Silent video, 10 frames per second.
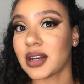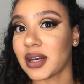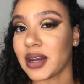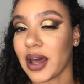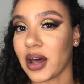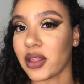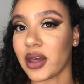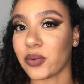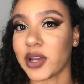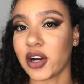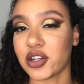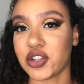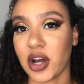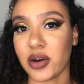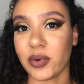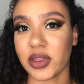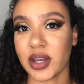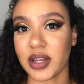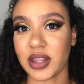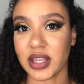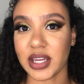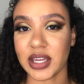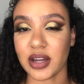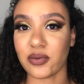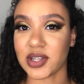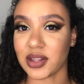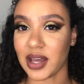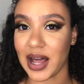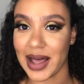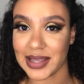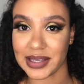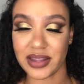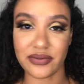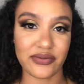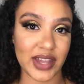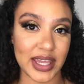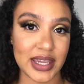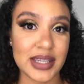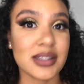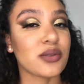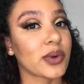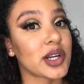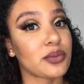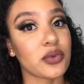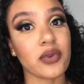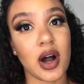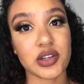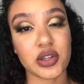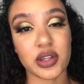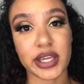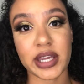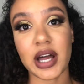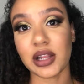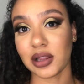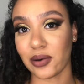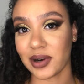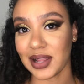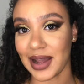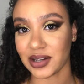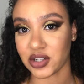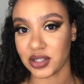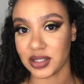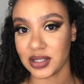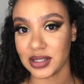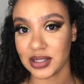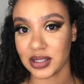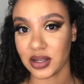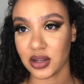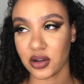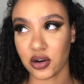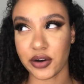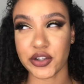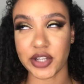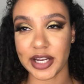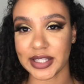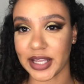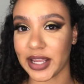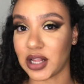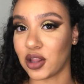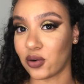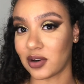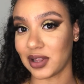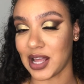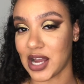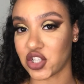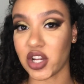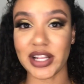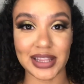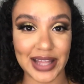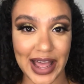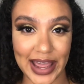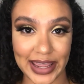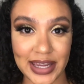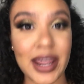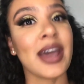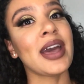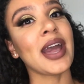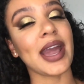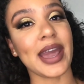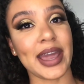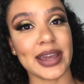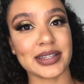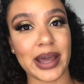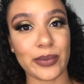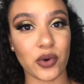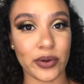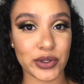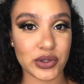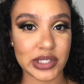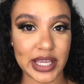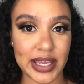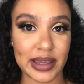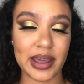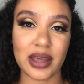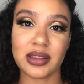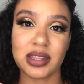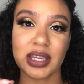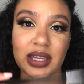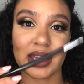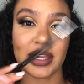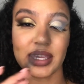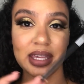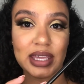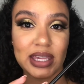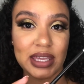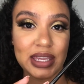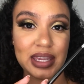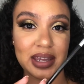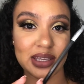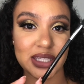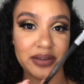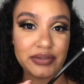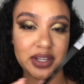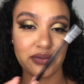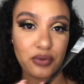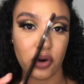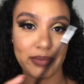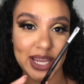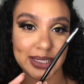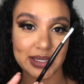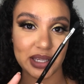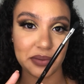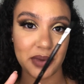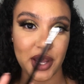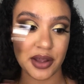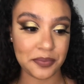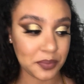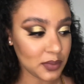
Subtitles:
Now that we are done with the rest of the eyes and the face, we're gonna move on to the lower lashes, or should I say lower lash line. And I'm going to take the E74 by Sigma